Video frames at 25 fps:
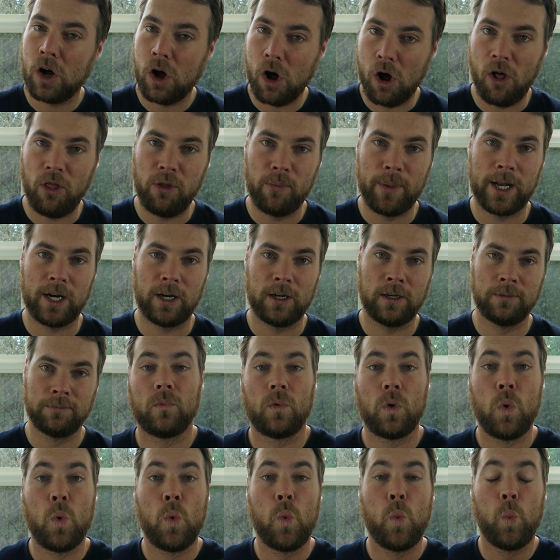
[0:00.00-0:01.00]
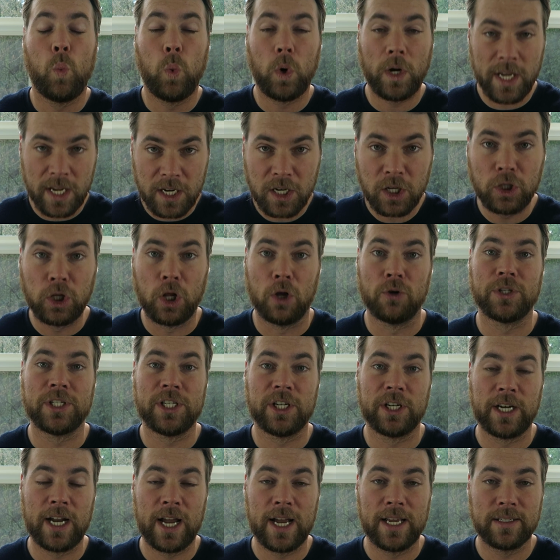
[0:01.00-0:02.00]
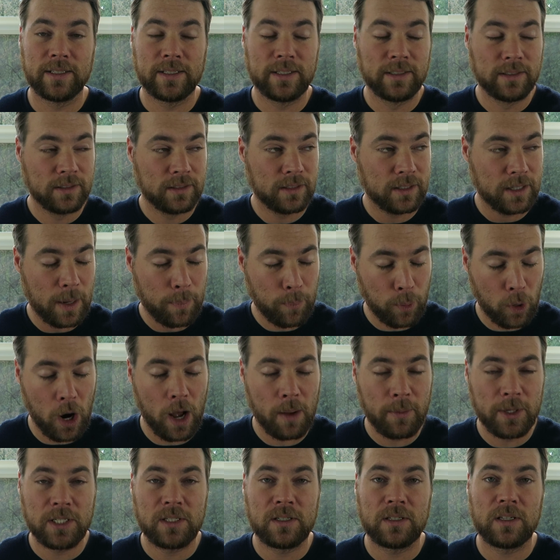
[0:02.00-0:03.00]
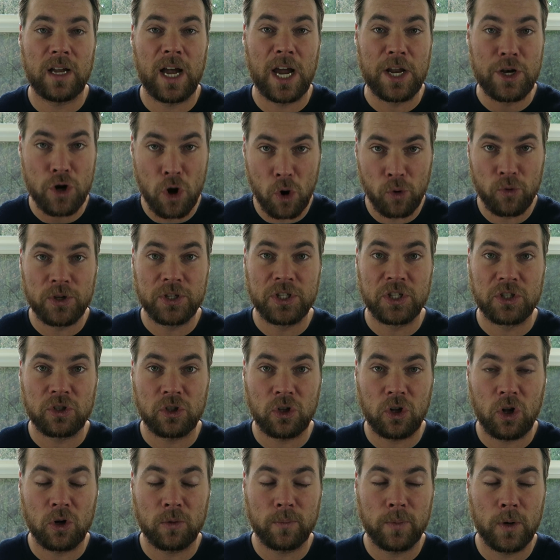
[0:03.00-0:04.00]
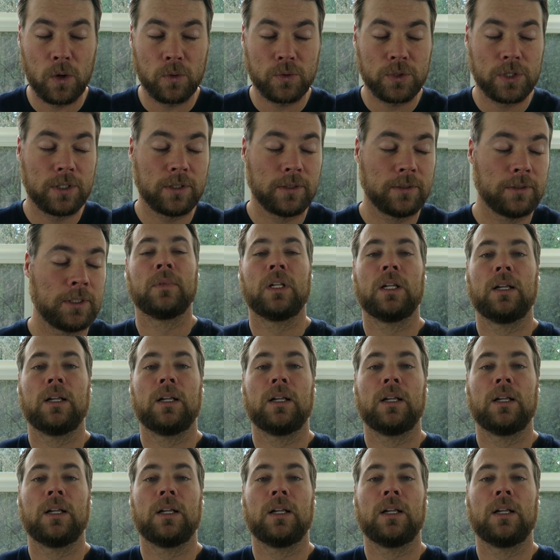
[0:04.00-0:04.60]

all the better. We're getting close here, guys. I promise. I know this is a long post.